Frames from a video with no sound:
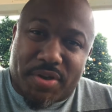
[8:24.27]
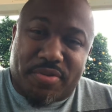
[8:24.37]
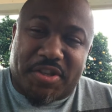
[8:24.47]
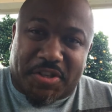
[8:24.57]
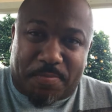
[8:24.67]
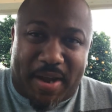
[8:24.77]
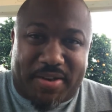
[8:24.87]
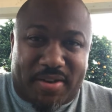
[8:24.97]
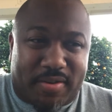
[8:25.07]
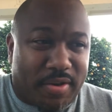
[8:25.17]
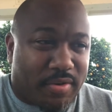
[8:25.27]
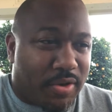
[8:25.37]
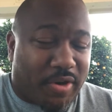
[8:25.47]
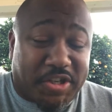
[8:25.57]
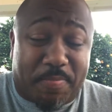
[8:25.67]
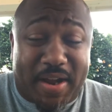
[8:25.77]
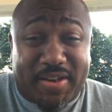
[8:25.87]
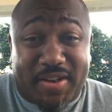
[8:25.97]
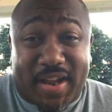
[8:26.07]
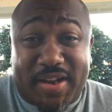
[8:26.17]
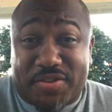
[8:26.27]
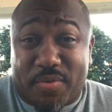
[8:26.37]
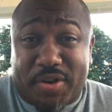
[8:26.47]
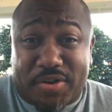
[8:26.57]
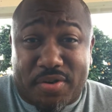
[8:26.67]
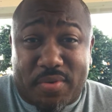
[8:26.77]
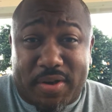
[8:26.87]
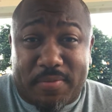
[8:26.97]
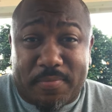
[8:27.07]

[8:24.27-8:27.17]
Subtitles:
you're expecting that he's going to do it,